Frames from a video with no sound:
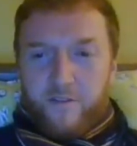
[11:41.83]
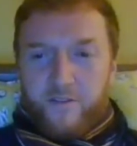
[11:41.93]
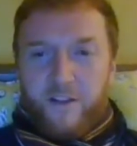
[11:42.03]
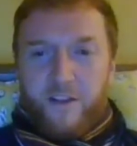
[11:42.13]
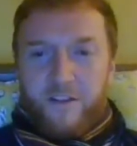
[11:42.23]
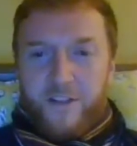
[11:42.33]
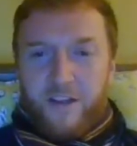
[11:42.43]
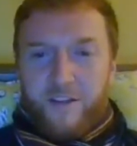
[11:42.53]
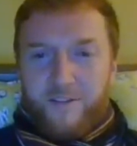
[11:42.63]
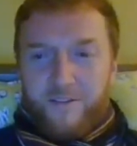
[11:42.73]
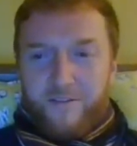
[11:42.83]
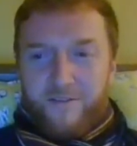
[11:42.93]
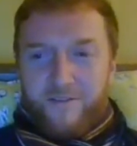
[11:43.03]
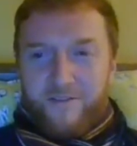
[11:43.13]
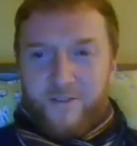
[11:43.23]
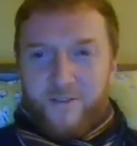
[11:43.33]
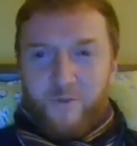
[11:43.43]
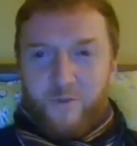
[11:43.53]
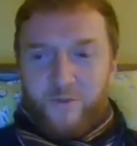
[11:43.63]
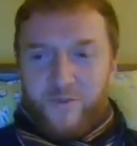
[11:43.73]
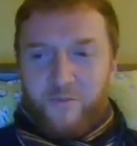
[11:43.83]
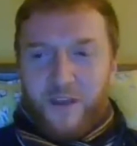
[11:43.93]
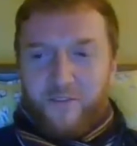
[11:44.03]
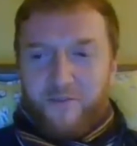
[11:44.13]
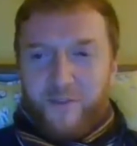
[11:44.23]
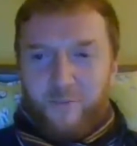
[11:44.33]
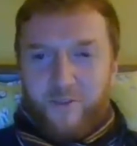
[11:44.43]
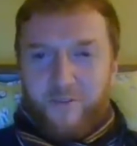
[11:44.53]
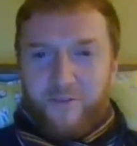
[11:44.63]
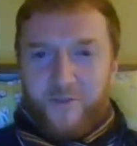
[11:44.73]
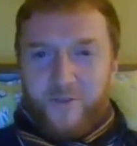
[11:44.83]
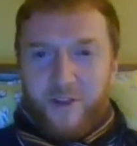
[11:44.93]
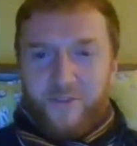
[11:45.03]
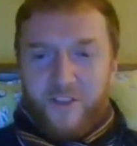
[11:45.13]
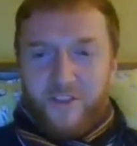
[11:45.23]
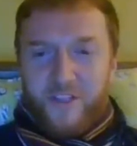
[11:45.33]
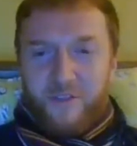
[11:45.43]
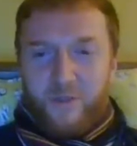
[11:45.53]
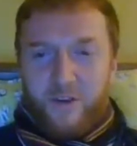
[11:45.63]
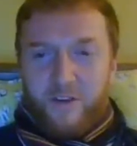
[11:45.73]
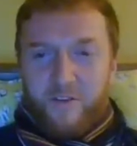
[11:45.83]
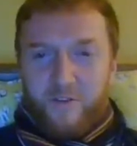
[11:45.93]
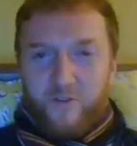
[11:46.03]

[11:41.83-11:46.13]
Shall I say who it was about? I will. It was about Jean Seberg